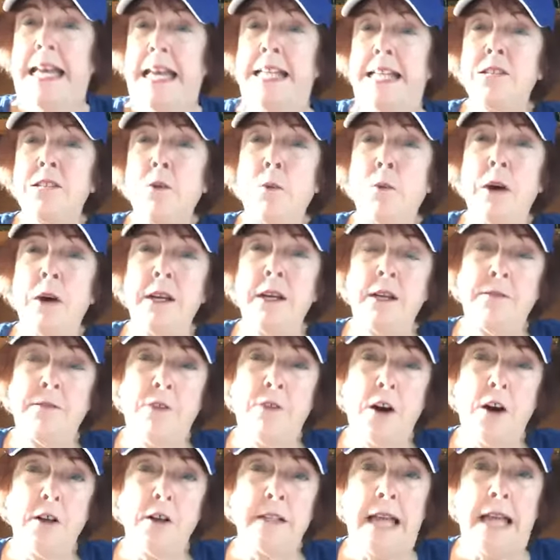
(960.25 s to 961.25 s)
is the one
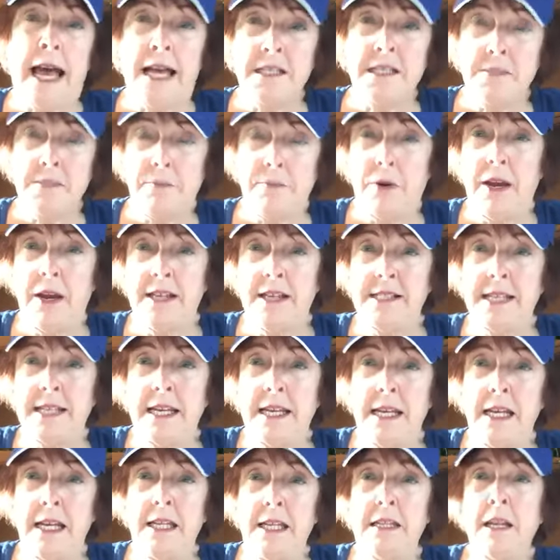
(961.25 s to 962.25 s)
of our last
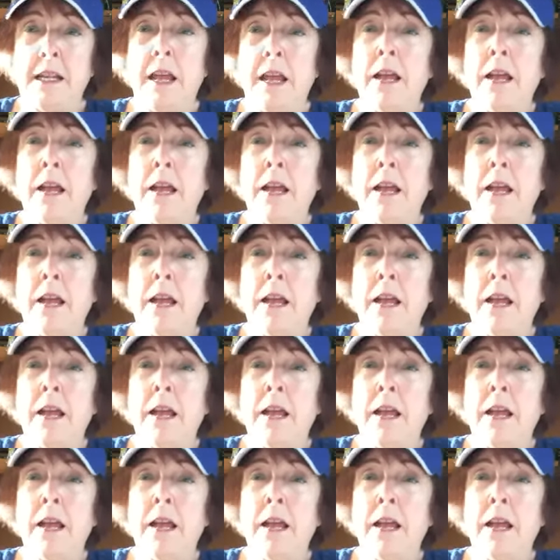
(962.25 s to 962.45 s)
president,